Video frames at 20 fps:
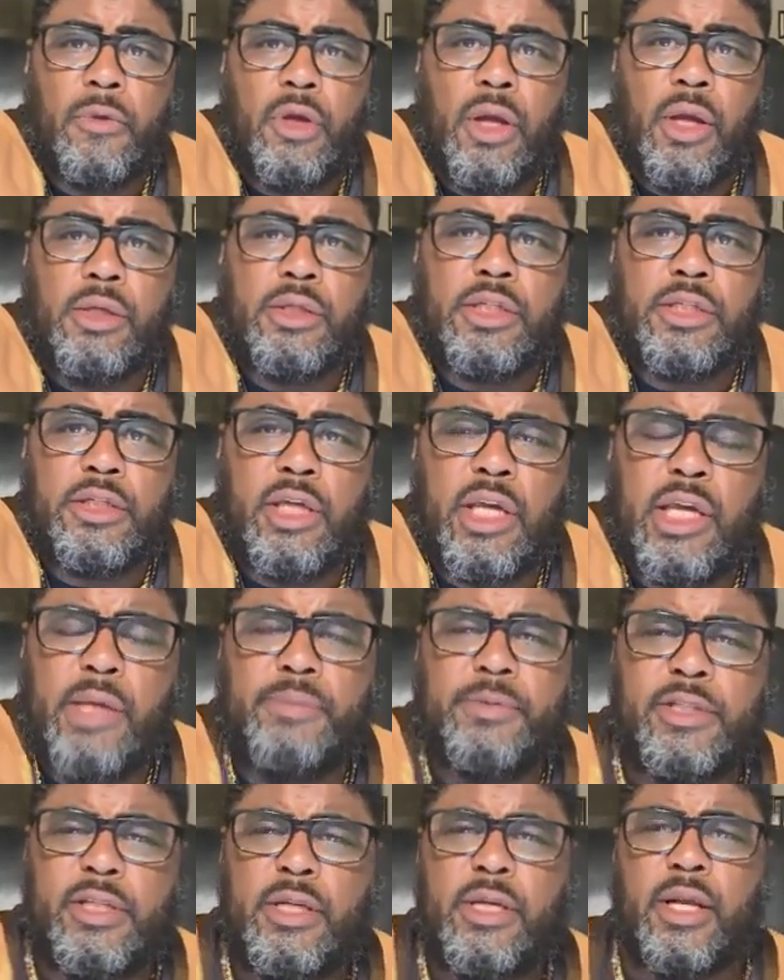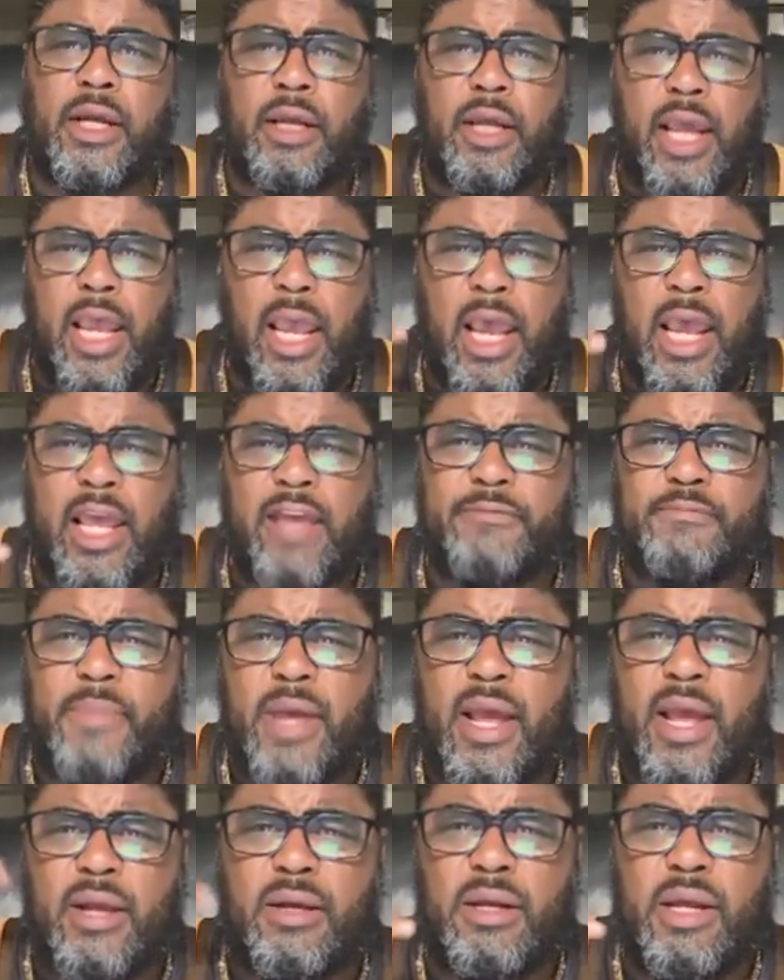I just keep seeing a
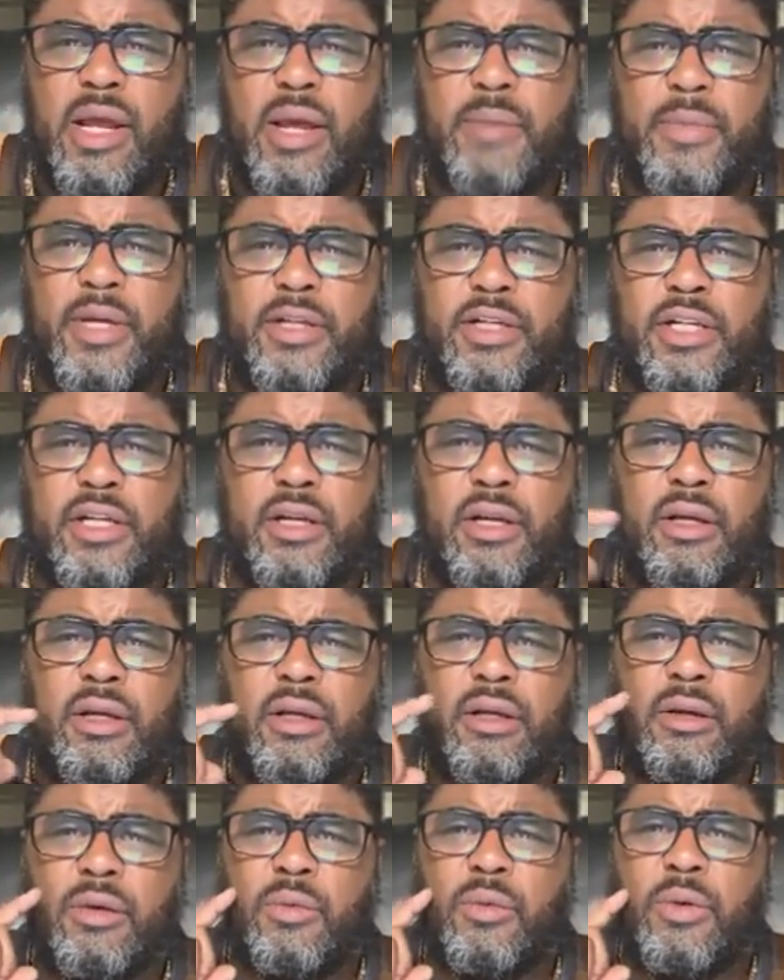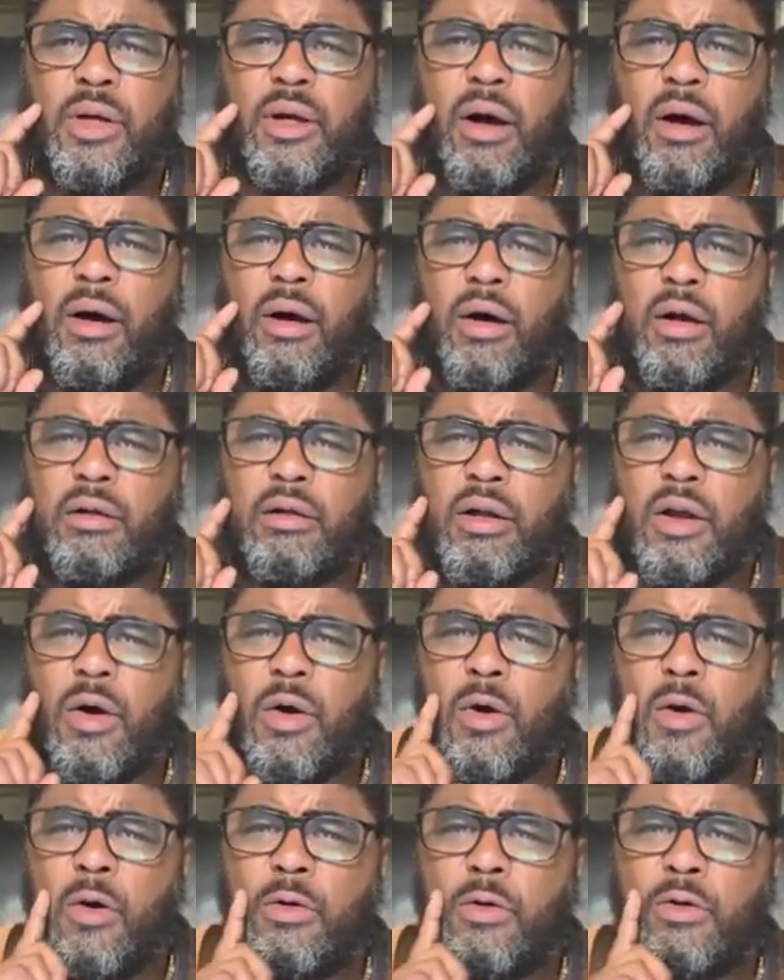caveman image with all
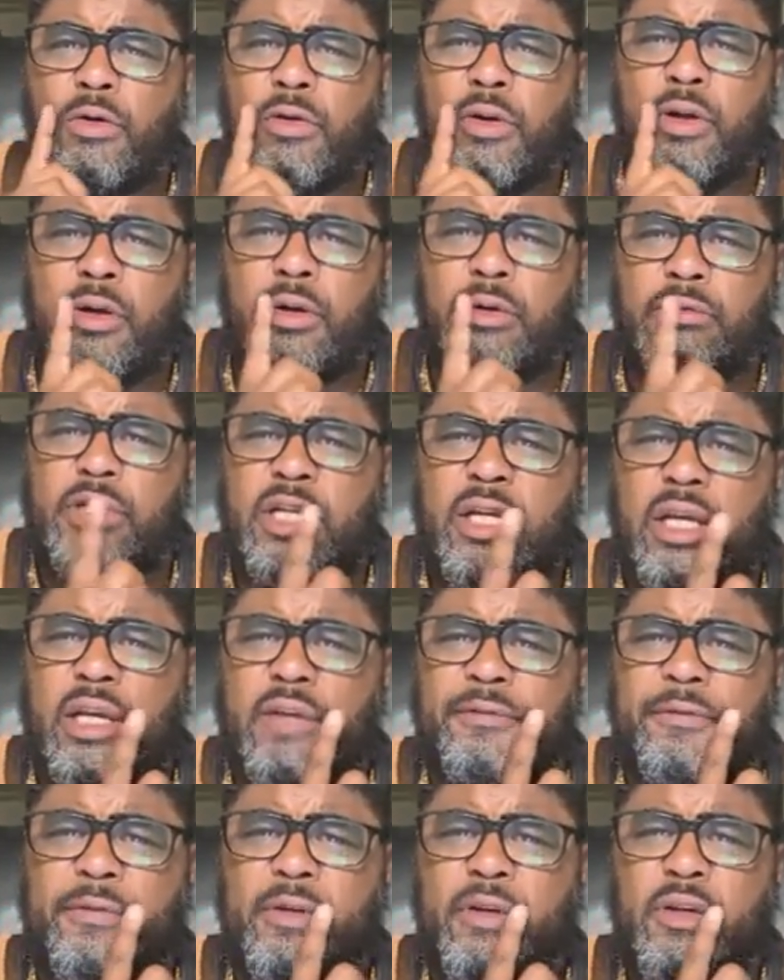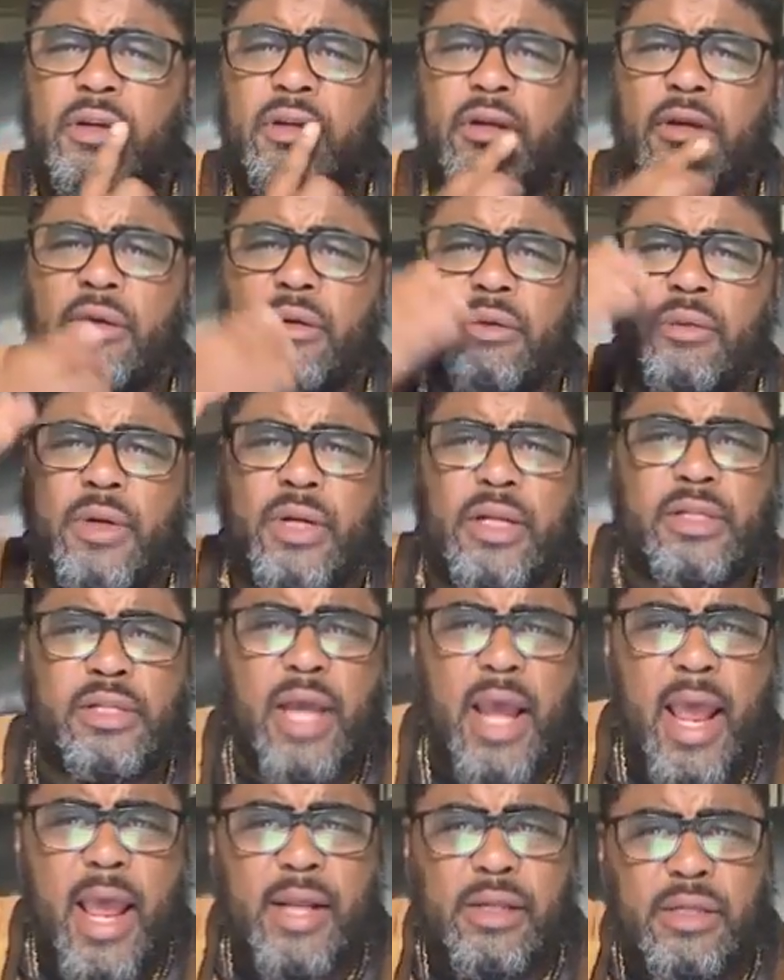gold grilled teeth, with his
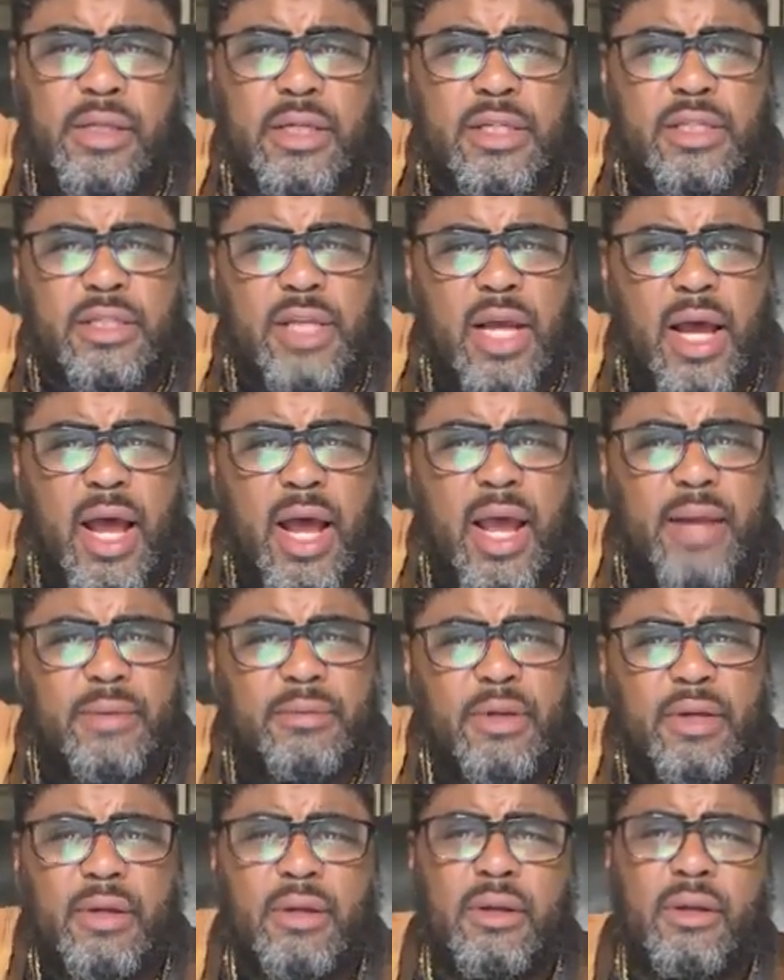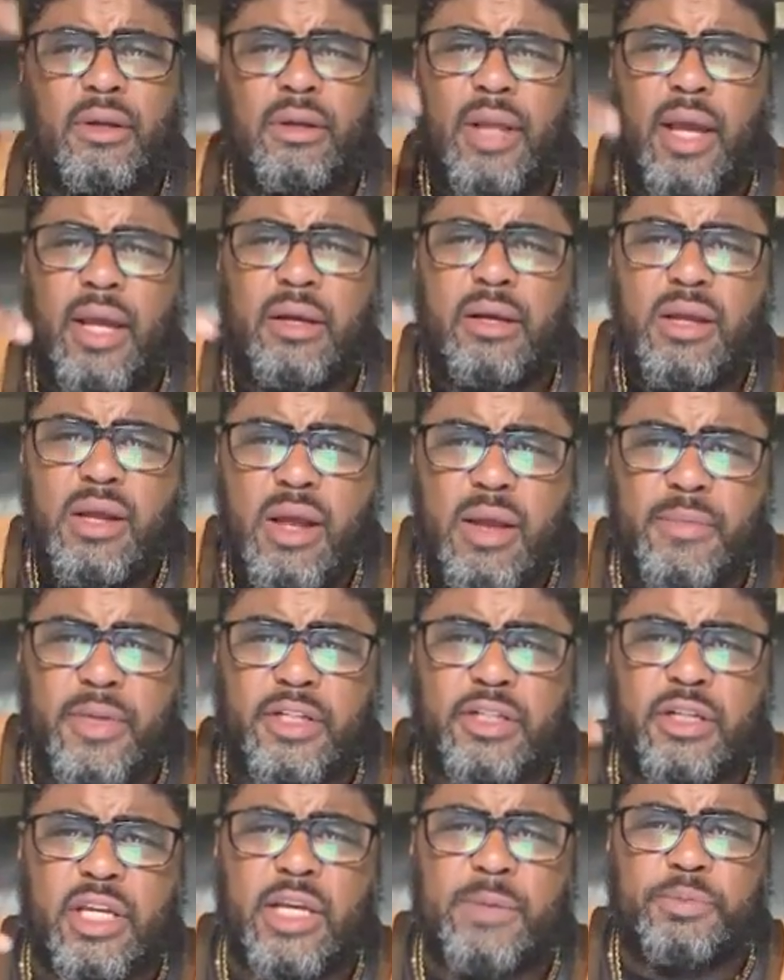hat to the side. That
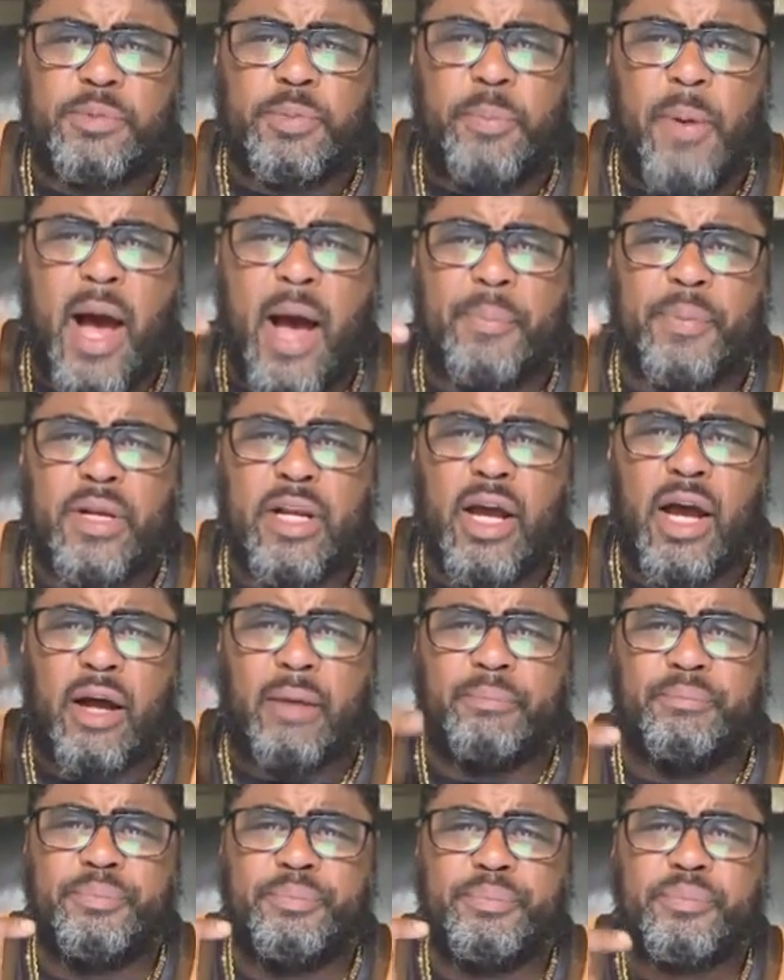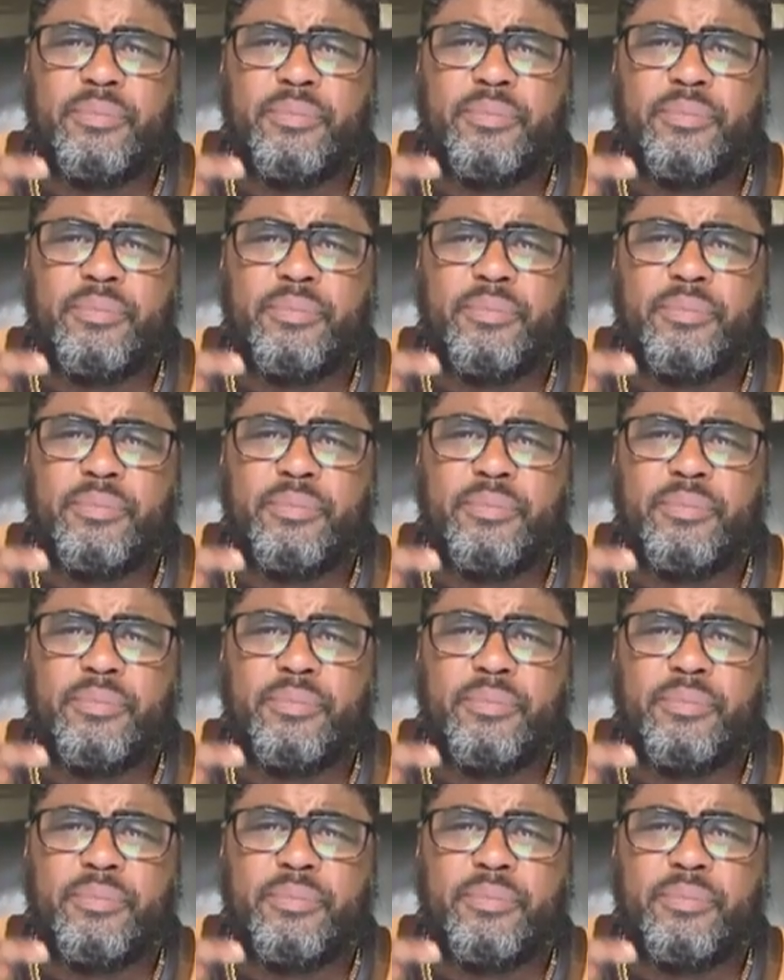image keeps popping up.